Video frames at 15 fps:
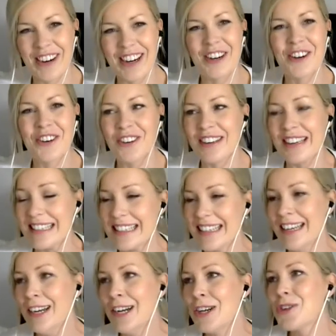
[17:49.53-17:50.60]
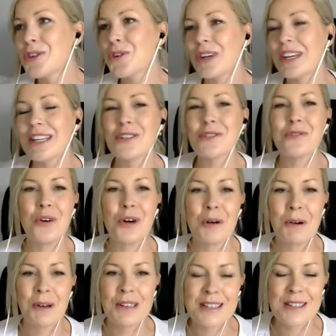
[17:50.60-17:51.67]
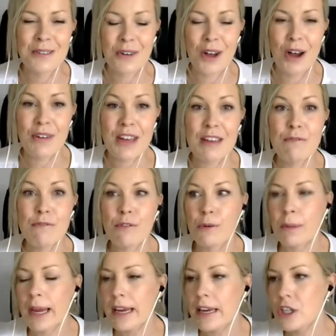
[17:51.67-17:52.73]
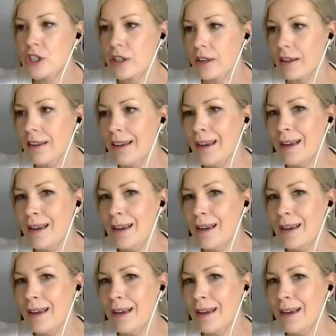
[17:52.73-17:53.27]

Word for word: for a good three to four months of, of information.